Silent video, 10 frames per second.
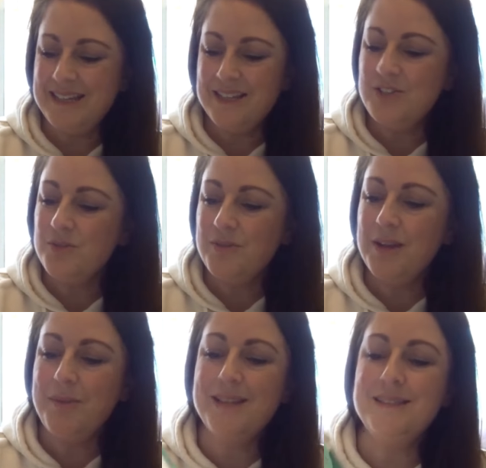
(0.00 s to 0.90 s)
It doesn't really
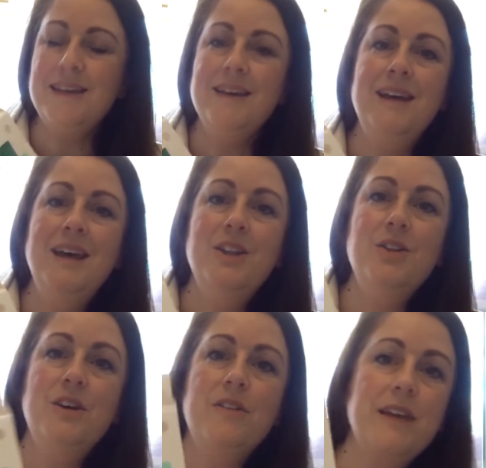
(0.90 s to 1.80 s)
matter.
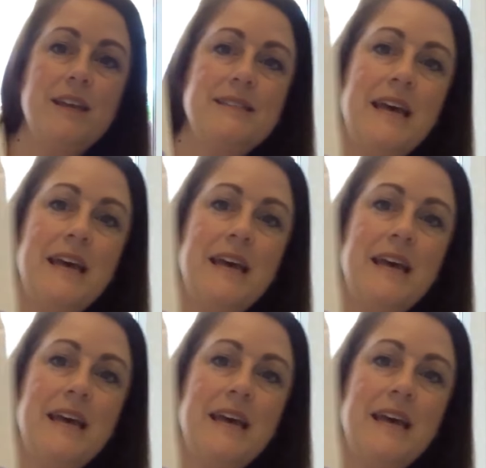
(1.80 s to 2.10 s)
Look at this.